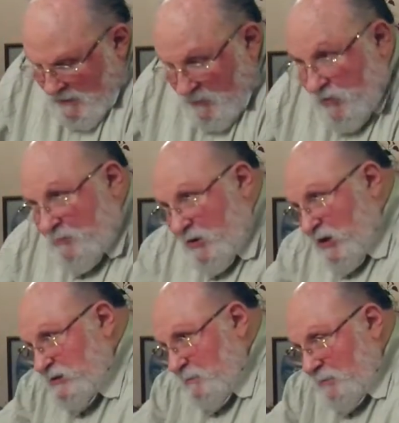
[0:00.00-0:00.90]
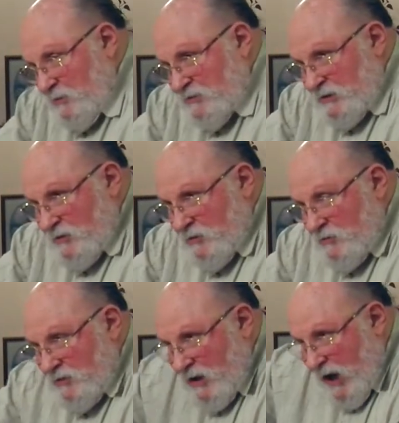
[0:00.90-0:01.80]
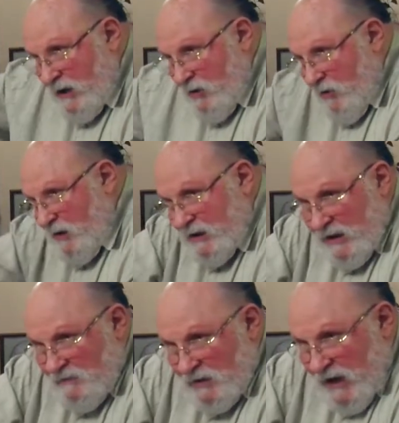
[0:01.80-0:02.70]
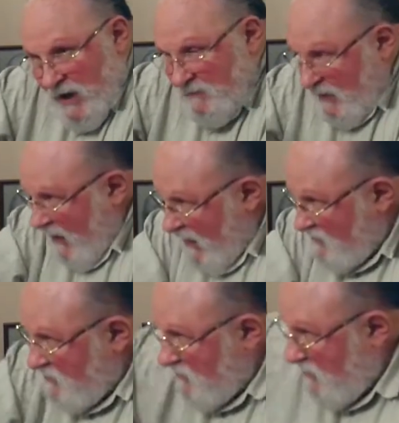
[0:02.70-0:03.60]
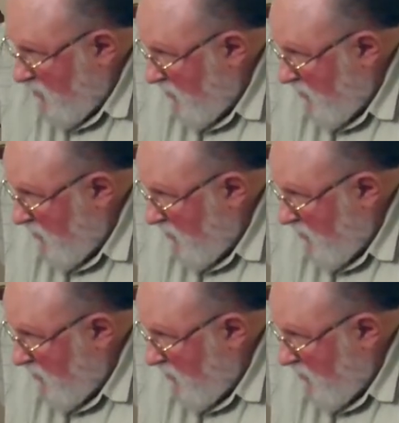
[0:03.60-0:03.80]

Because, because the person who God had already given life asked,